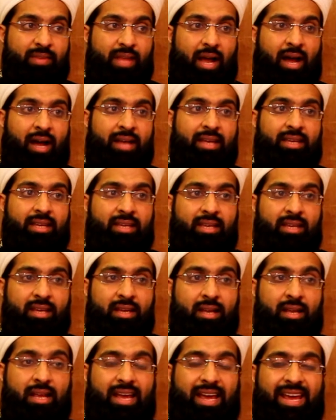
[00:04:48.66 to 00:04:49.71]
i.e.
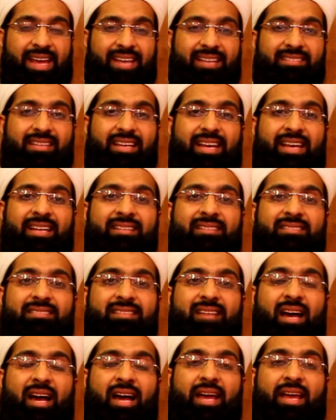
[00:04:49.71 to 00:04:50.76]
his
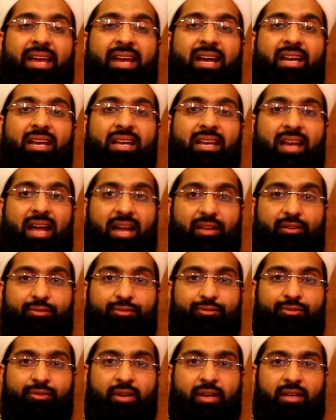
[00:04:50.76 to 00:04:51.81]
entire
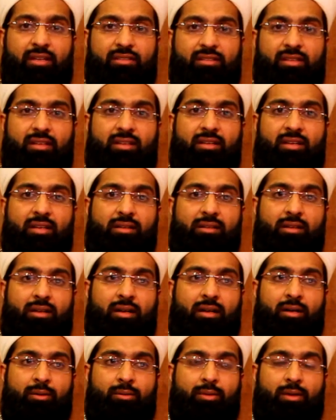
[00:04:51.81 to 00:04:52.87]
life
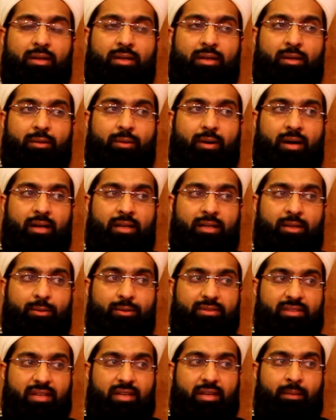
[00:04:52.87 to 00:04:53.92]
sallallahu alayhi wa
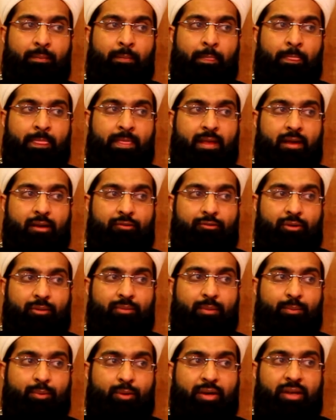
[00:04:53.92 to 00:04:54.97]
sallam, from the
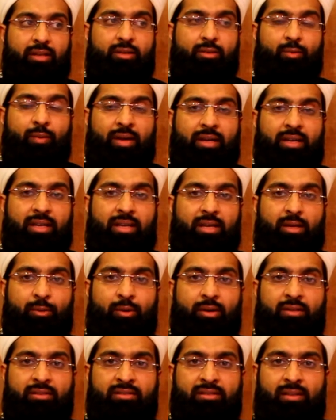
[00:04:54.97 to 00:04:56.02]
point
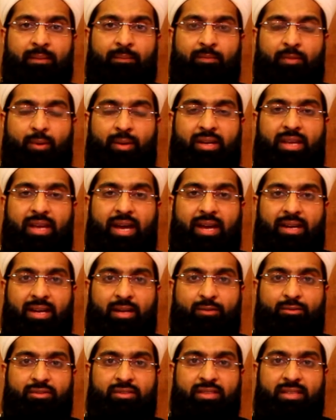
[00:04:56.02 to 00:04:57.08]
when he
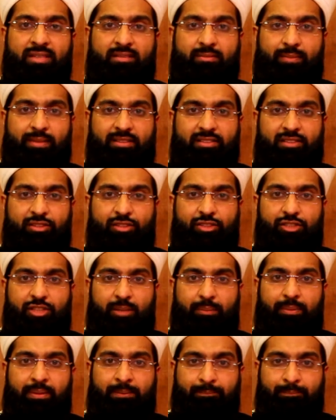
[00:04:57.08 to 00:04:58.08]
announced his messengership